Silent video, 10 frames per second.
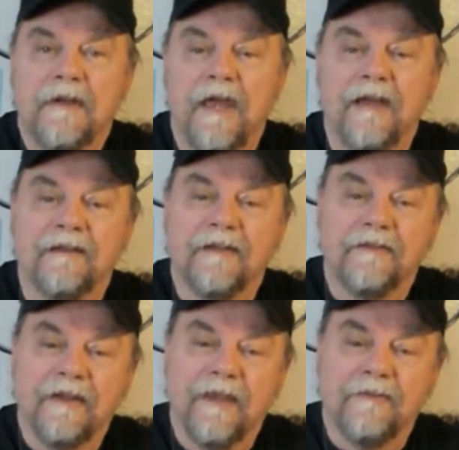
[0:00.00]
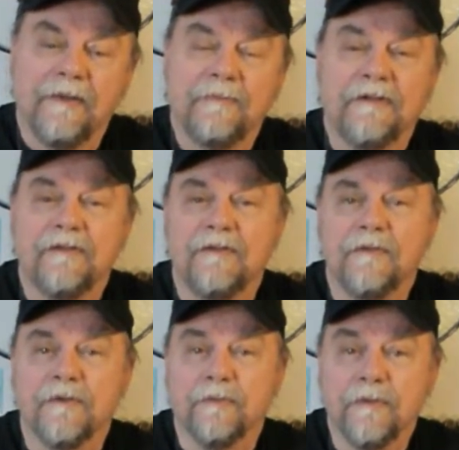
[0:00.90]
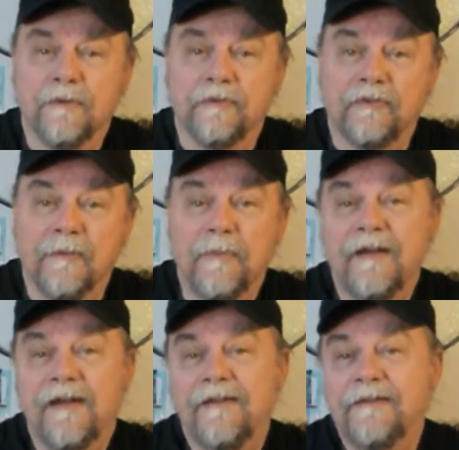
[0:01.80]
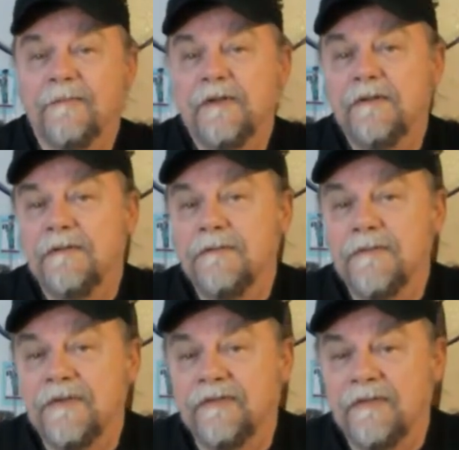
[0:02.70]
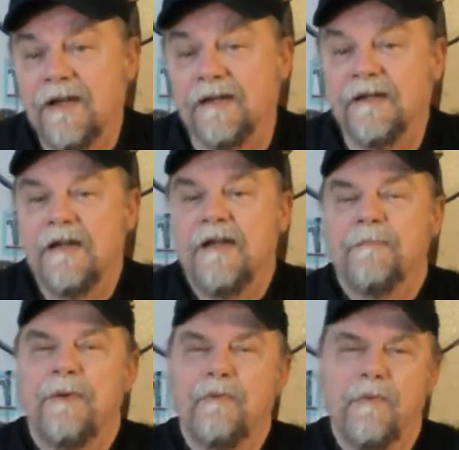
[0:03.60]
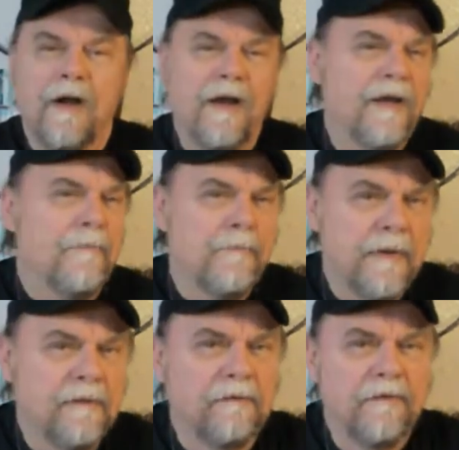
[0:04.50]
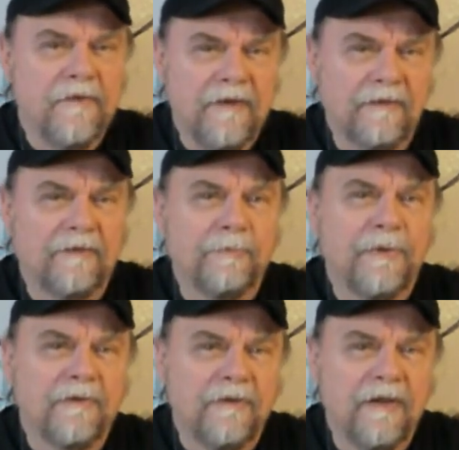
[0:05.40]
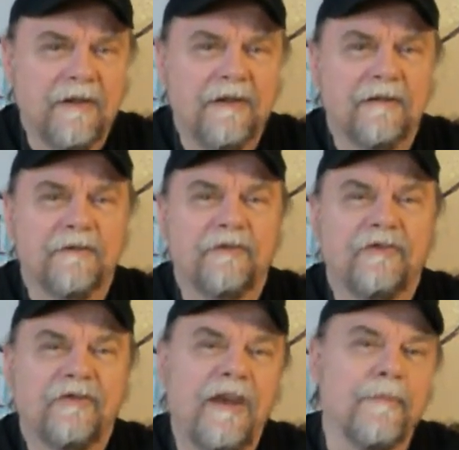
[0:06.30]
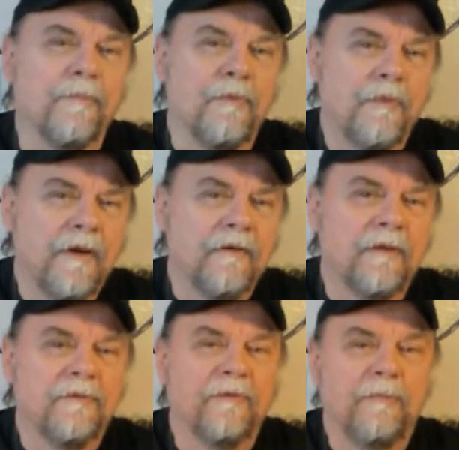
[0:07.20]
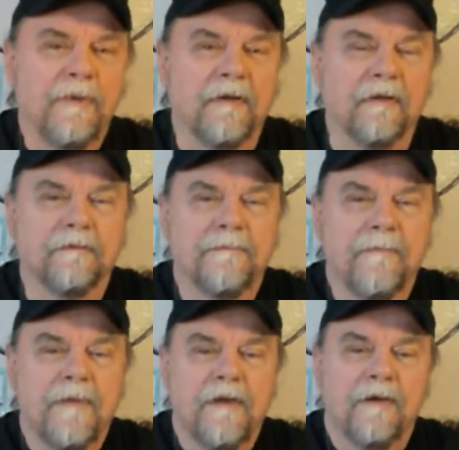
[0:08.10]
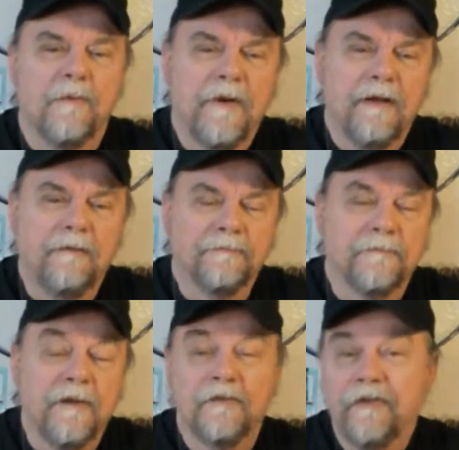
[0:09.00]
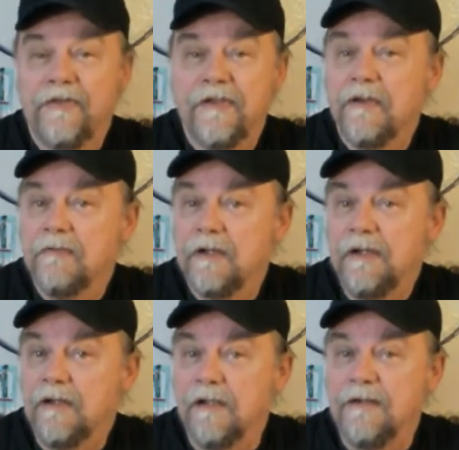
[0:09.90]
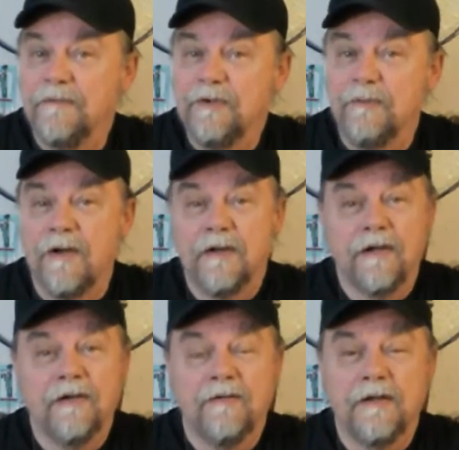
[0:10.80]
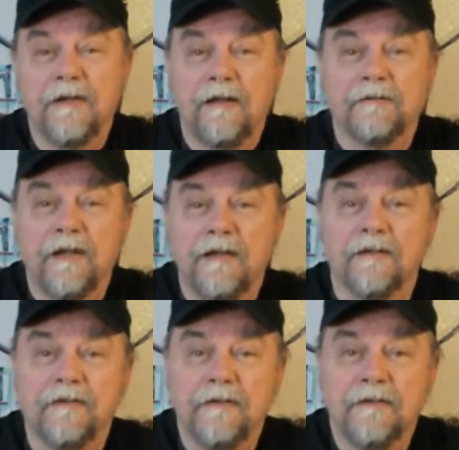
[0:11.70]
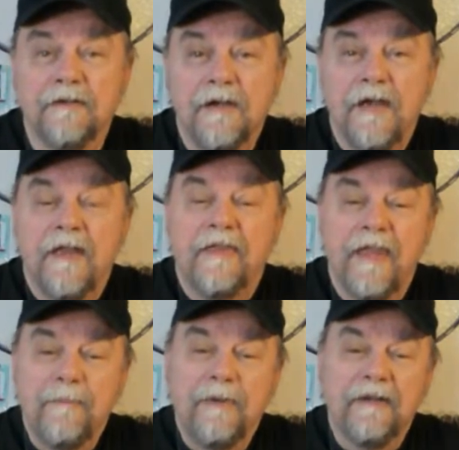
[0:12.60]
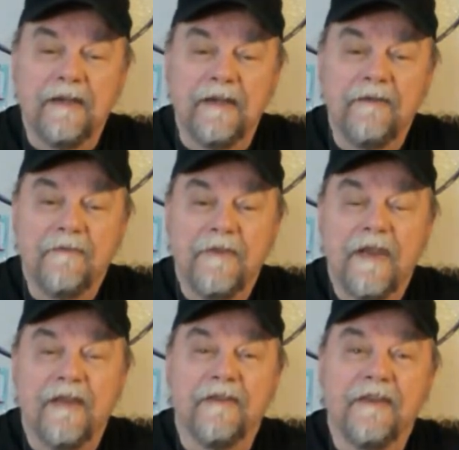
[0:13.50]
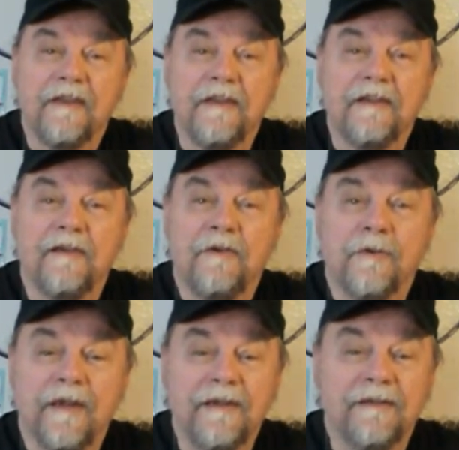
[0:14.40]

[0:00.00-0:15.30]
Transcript: and it does have something to do with rulership, and it has something to do with the sun. But why build this particular shape where it was built? Well, there's a theory, and if you want to hear it, I'll tell it to you. They believe that the great